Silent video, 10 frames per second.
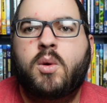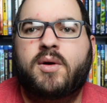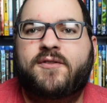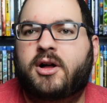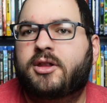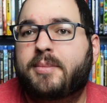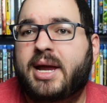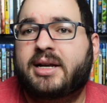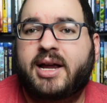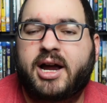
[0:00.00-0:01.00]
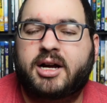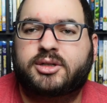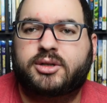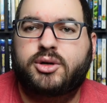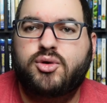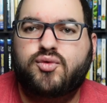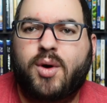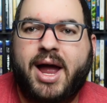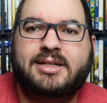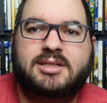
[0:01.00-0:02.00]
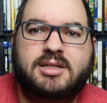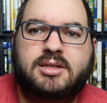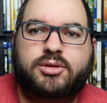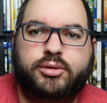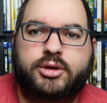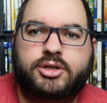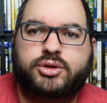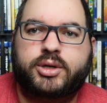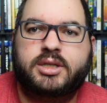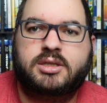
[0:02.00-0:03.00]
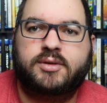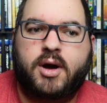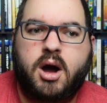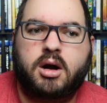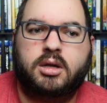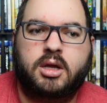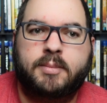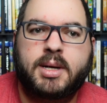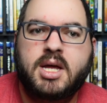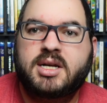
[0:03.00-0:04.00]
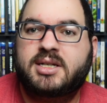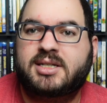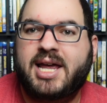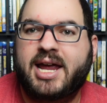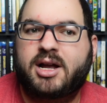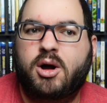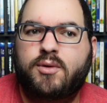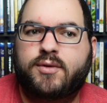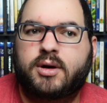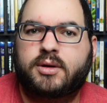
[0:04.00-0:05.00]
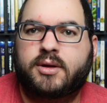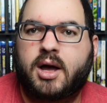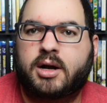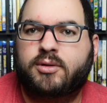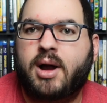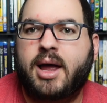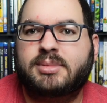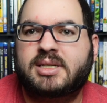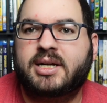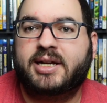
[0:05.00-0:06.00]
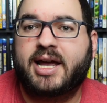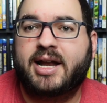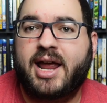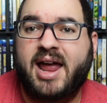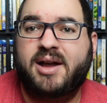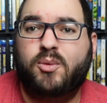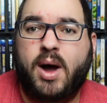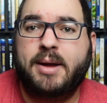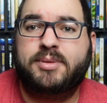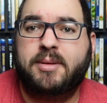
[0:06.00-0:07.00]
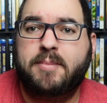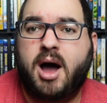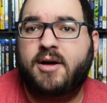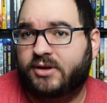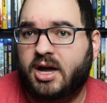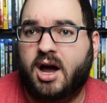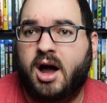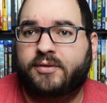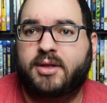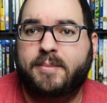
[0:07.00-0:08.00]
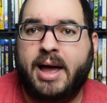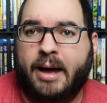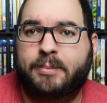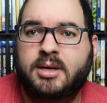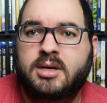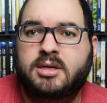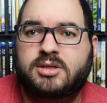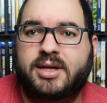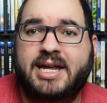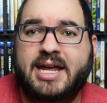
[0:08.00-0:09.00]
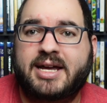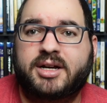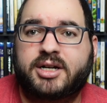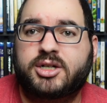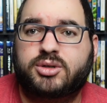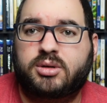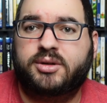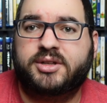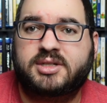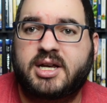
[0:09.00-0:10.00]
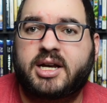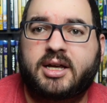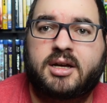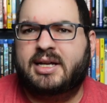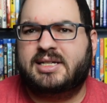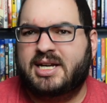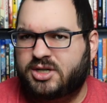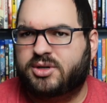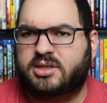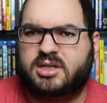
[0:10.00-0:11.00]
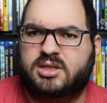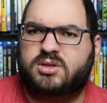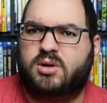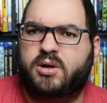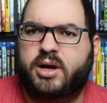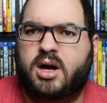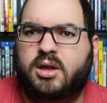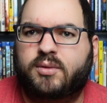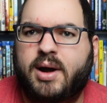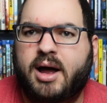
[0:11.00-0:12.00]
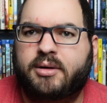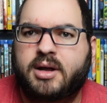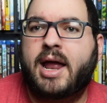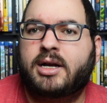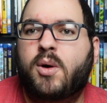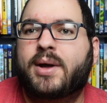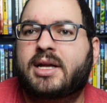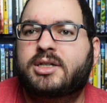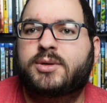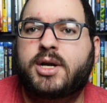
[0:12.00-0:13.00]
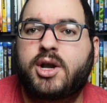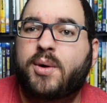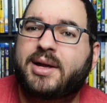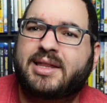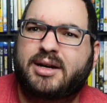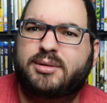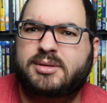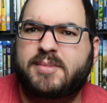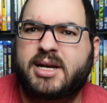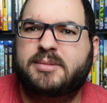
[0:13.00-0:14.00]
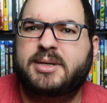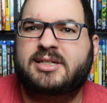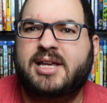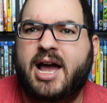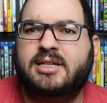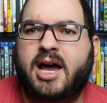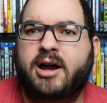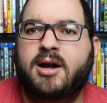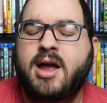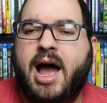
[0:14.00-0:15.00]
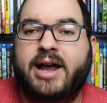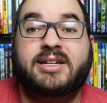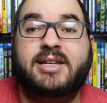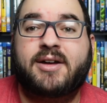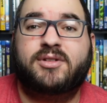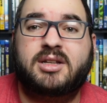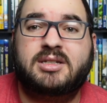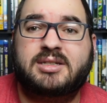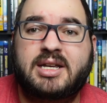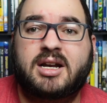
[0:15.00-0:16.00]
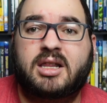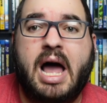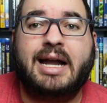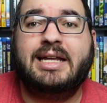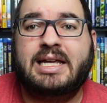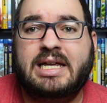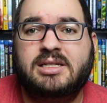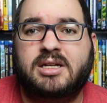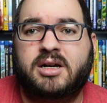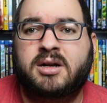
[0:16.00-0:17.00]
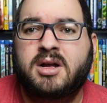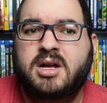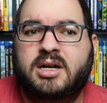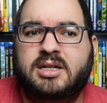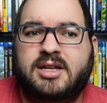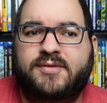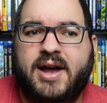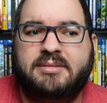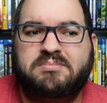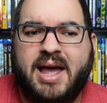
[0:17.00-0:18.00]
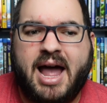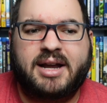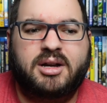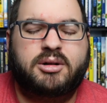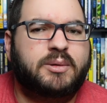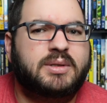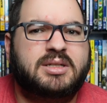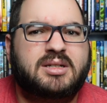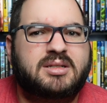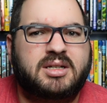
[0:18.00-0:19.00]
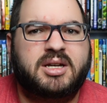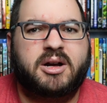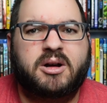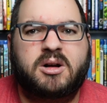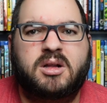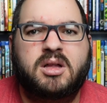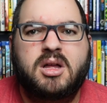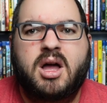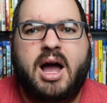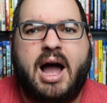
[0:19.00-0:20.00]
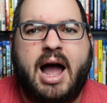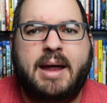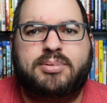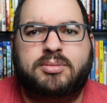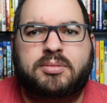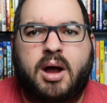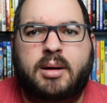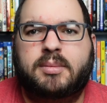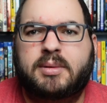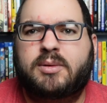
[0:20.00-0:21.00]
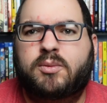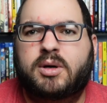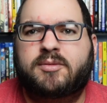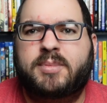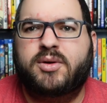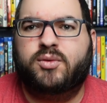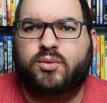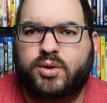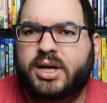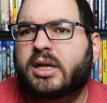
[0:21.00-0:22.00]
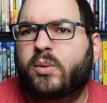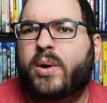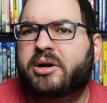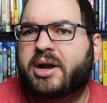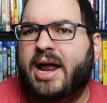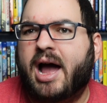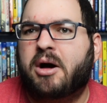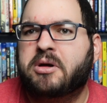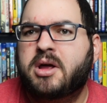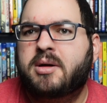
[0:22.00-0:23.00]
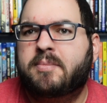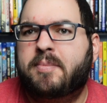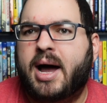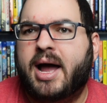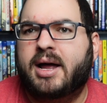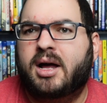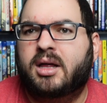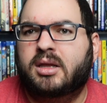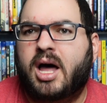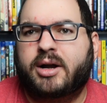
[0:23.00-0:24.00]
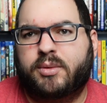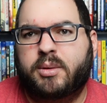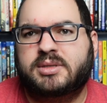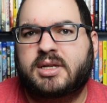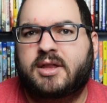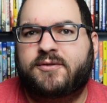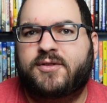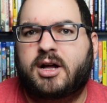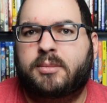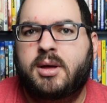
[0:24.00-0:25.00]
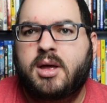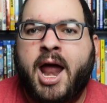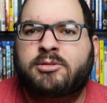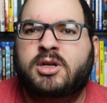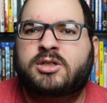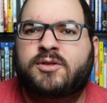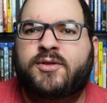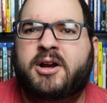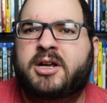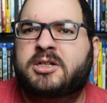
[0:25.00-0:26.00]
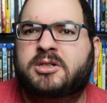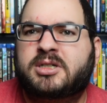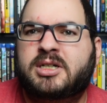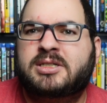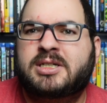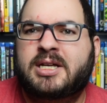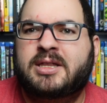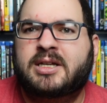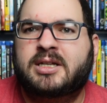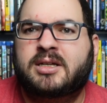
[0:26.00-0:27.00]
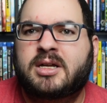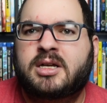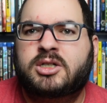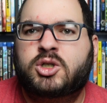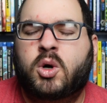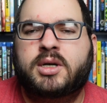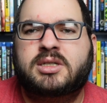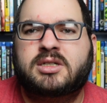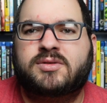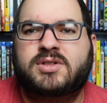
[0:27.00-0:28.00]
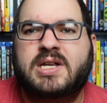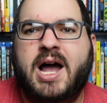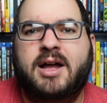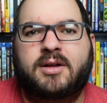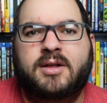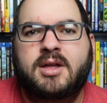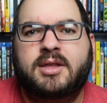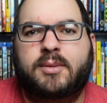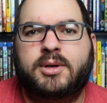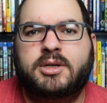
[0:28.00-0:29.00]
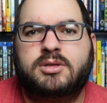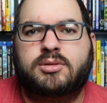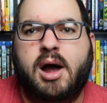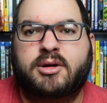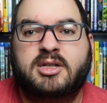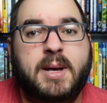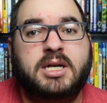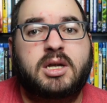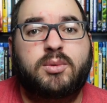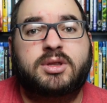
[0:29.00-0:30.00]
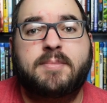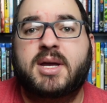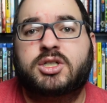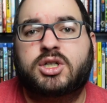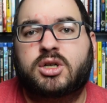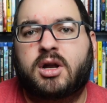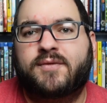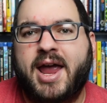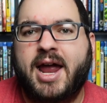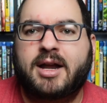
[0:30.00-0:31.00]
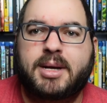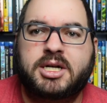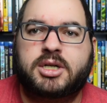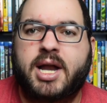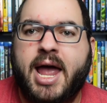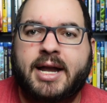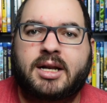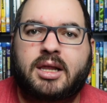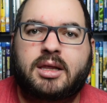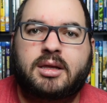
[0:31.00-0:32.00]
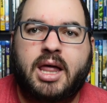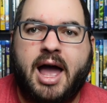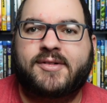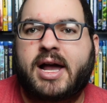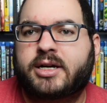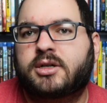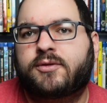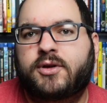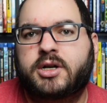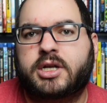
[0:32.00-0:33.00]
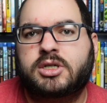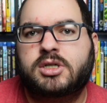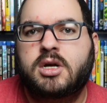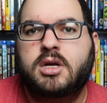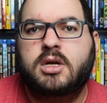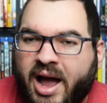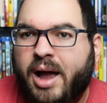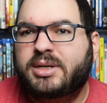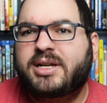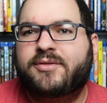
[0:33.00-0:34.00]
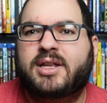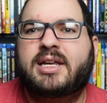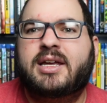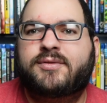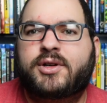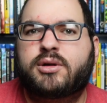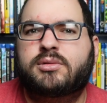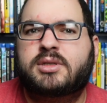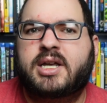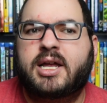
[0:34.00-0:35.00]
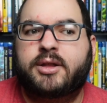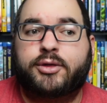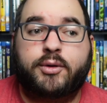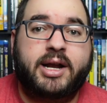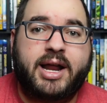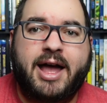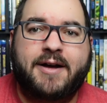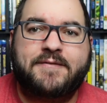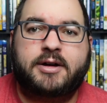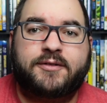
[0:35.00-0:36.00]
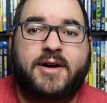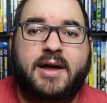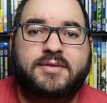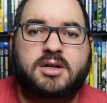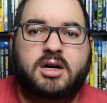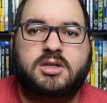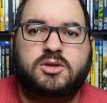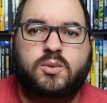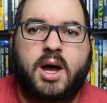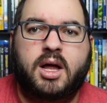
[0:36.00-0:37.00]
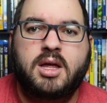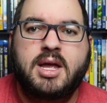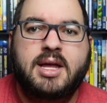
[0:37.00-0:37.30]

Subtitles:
We follow the main character who rises through the streets of Harlem to take over a crime syndicate and wipe the mafia off the map so that he can control the city. It's an interesting story all around, and going into it knowing that it was meant to be satire, I could definitely see it a lot easier, because if I had known it was satirical, I probably would have been really weirded out by a lot of what was in the film. And it was also very interesting to see the choices of style that were used throughout, especially with the mixture of animation and live-action footage. I would definitely give Coonskin 3.5 out of 5 stars as well.